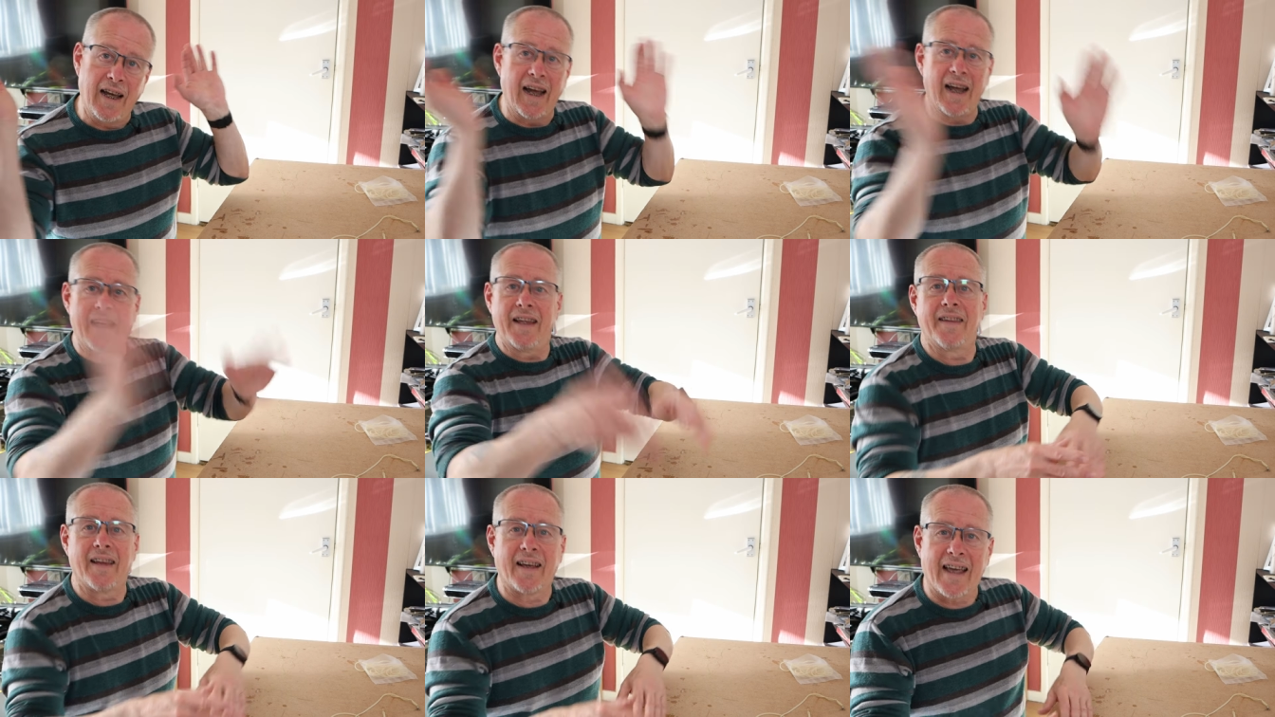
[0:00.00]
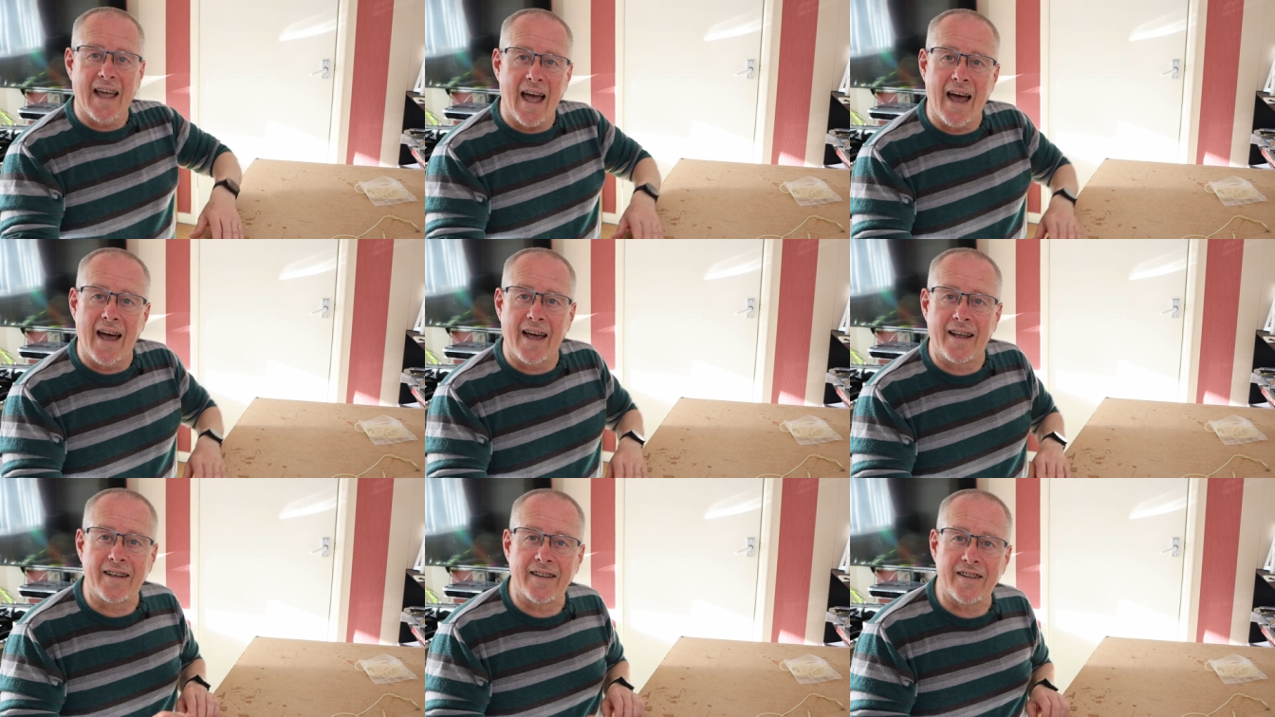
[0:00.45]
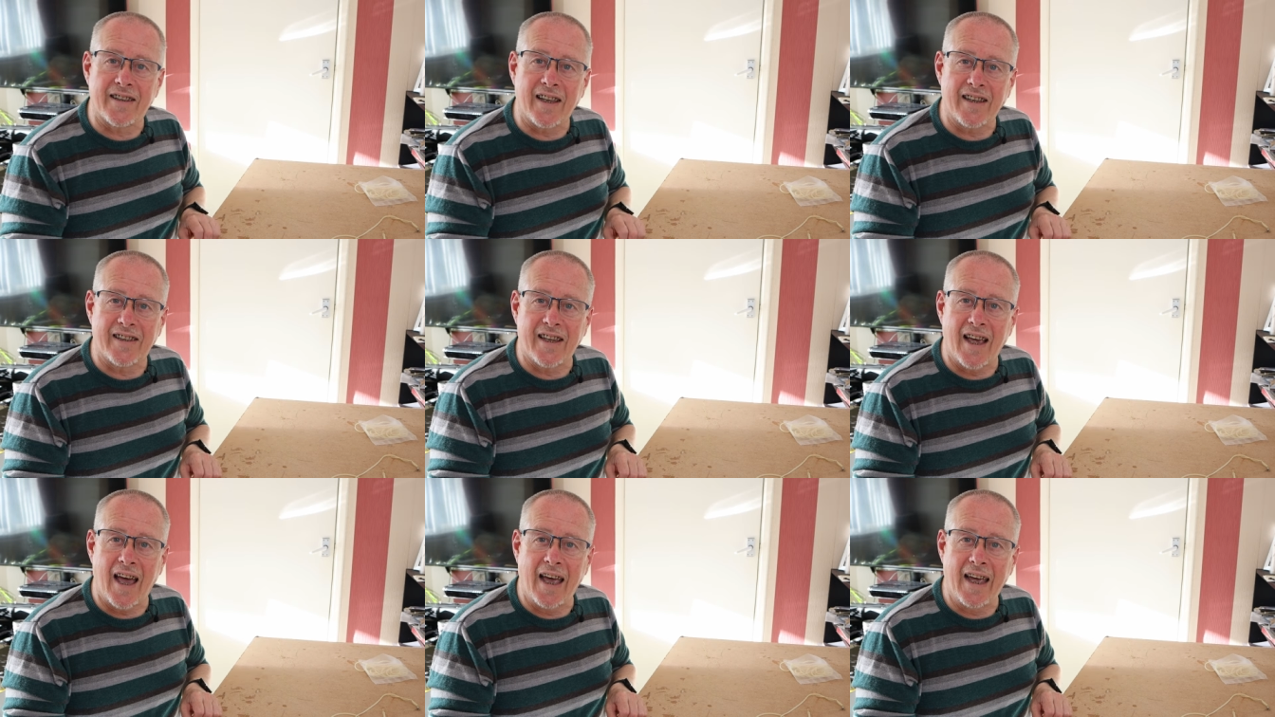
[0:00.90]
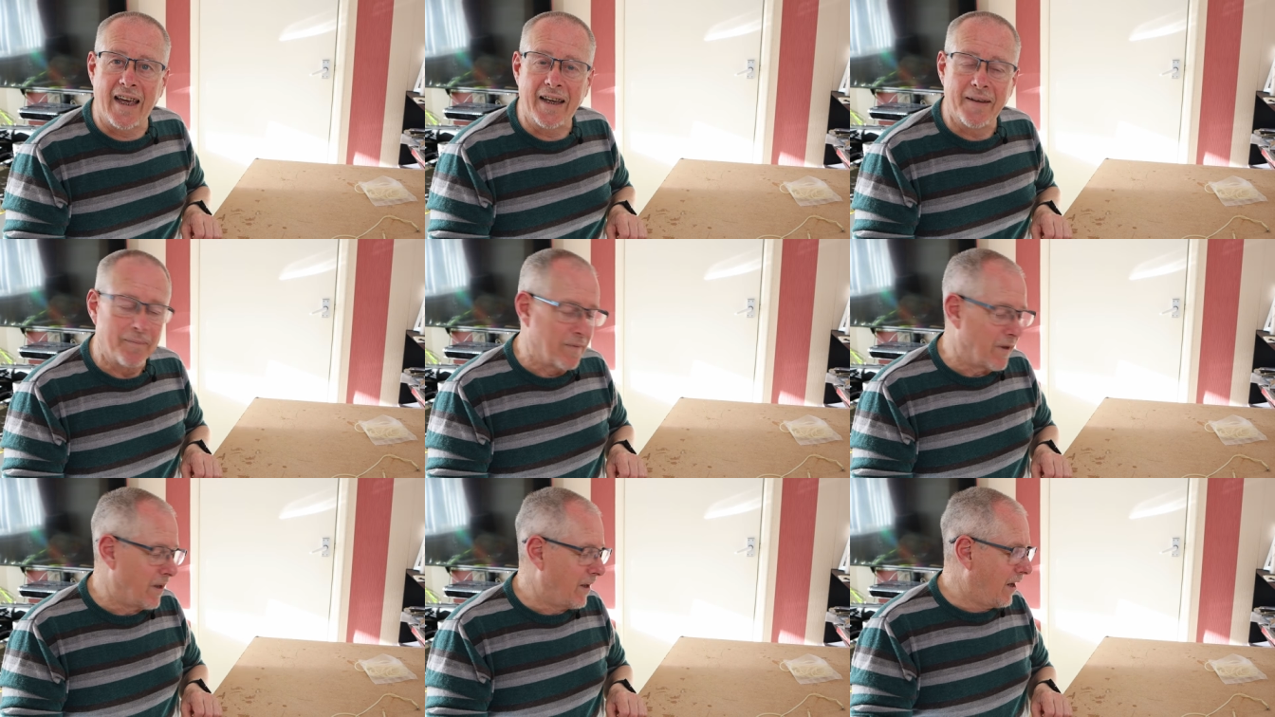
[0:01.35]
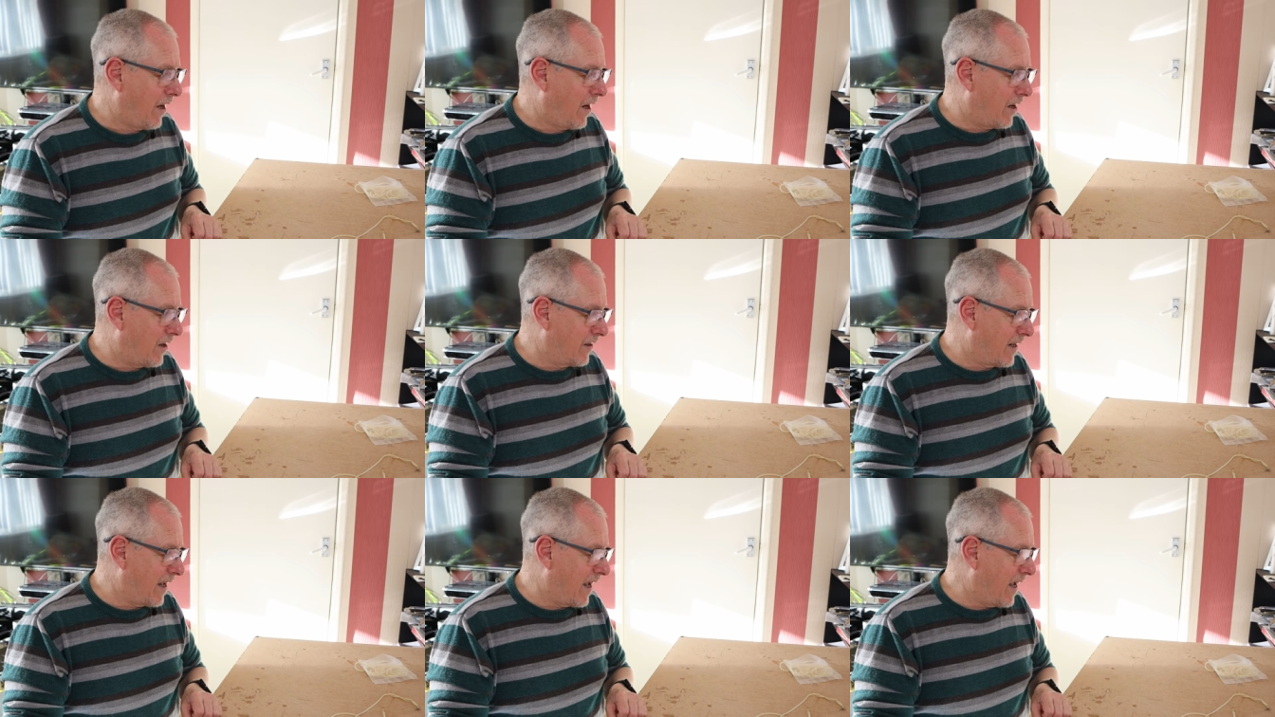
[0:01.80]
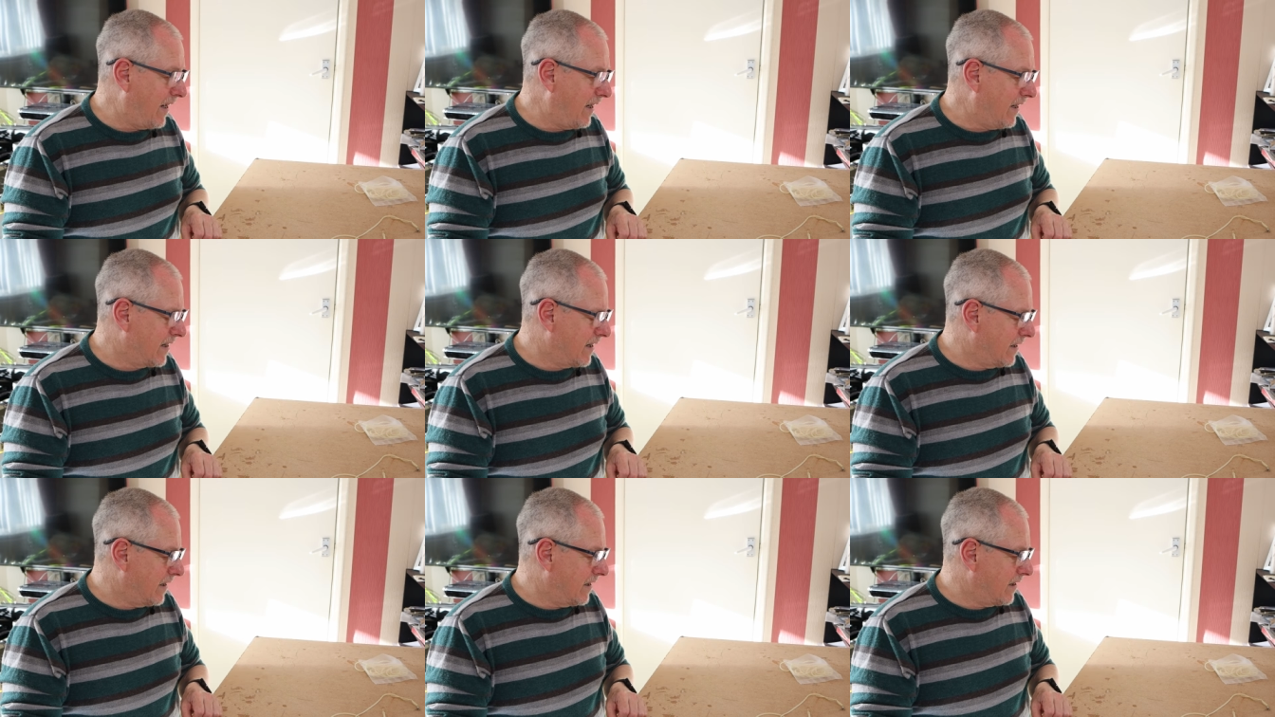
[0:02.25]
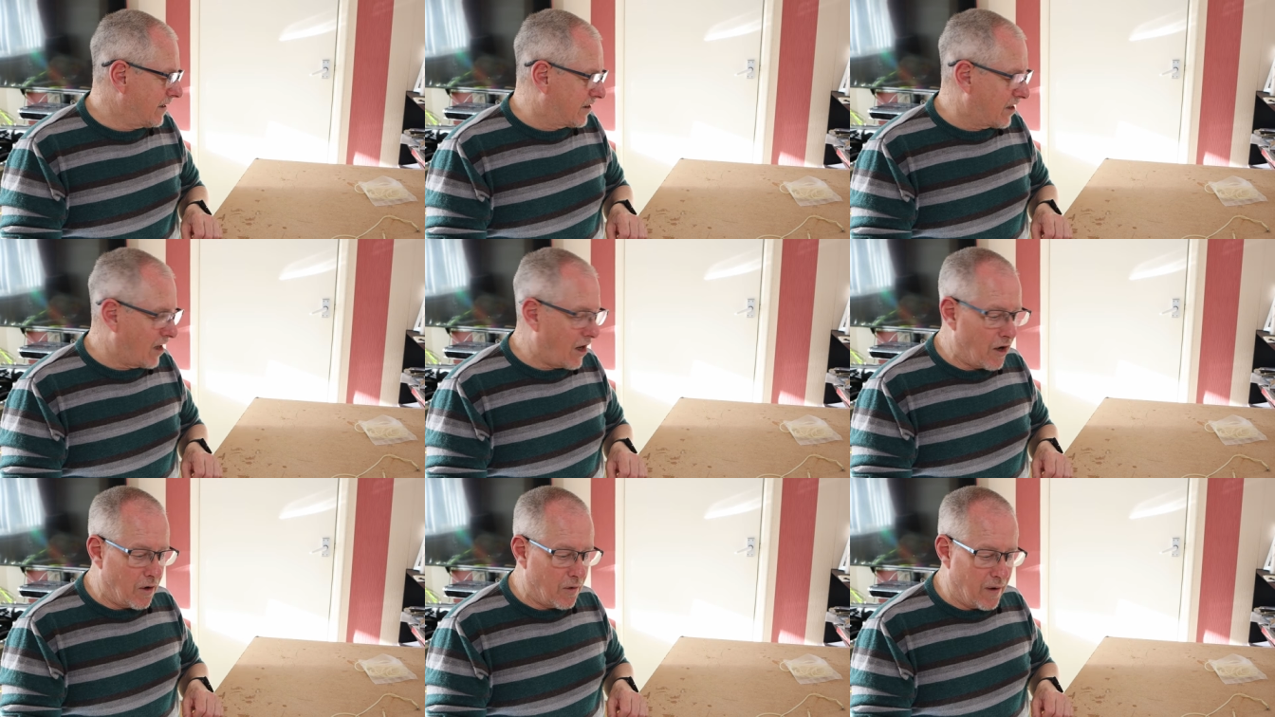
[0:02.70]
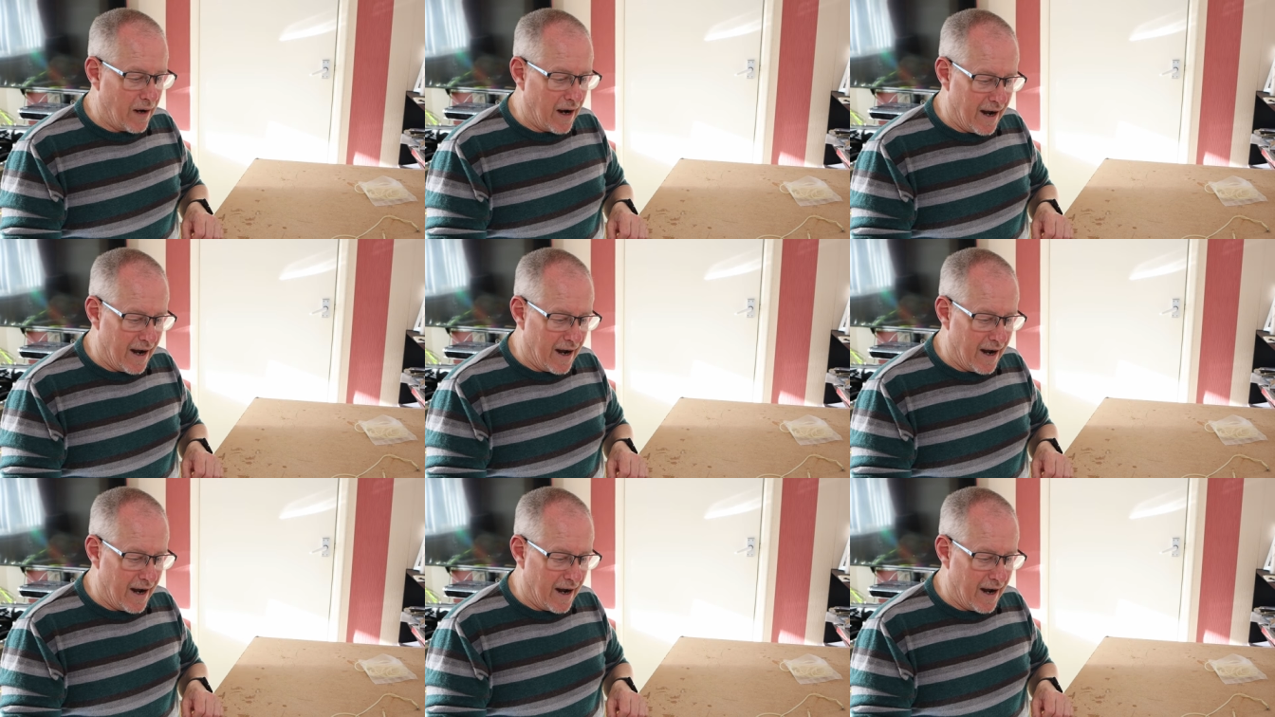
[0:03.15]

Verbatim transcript: in the can, as they say. Okay. So,